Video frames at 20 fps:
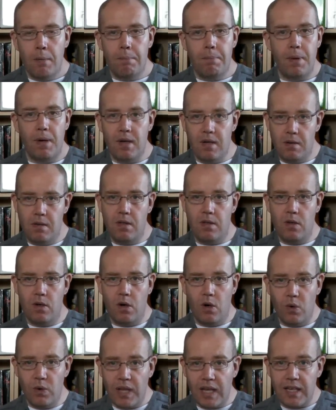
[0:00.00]
But
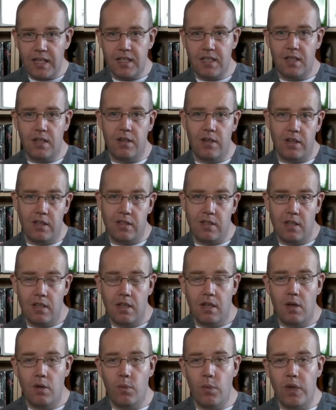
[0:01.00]
all that aside,
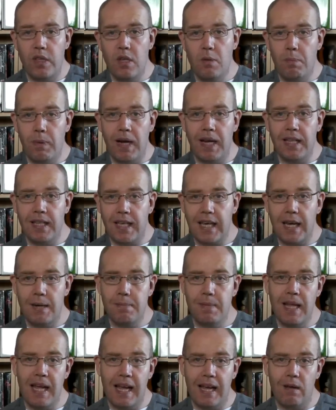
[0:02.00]
when you play the game
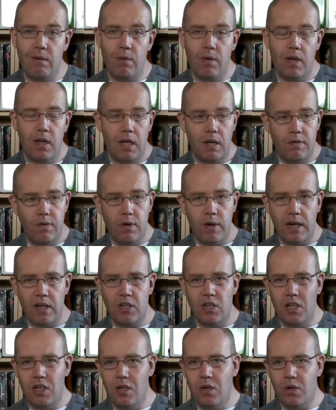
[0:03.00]
now, if you
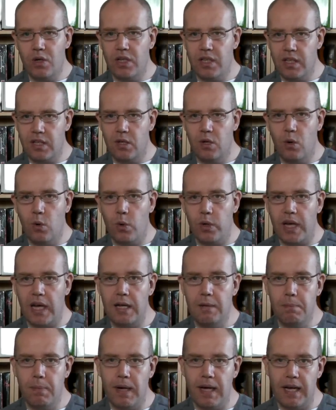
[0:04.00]
actually look at the core
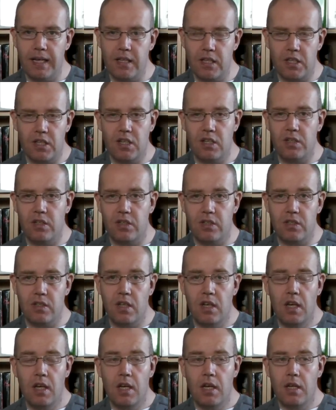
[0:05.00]
gameplay and the guns,
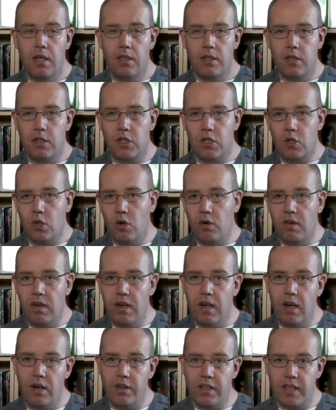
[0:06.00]
the
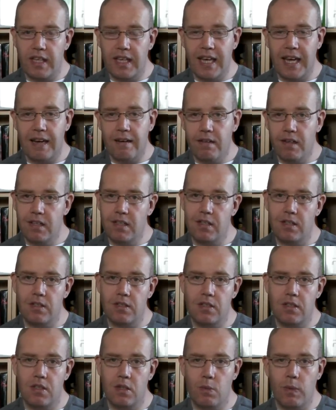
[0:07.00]
storyline, the
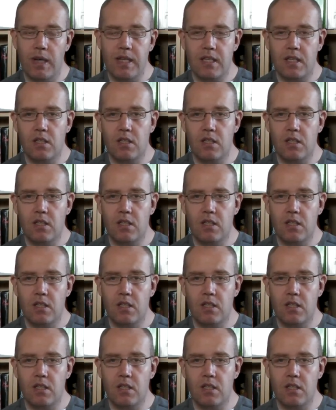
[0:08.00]
characters, the way it's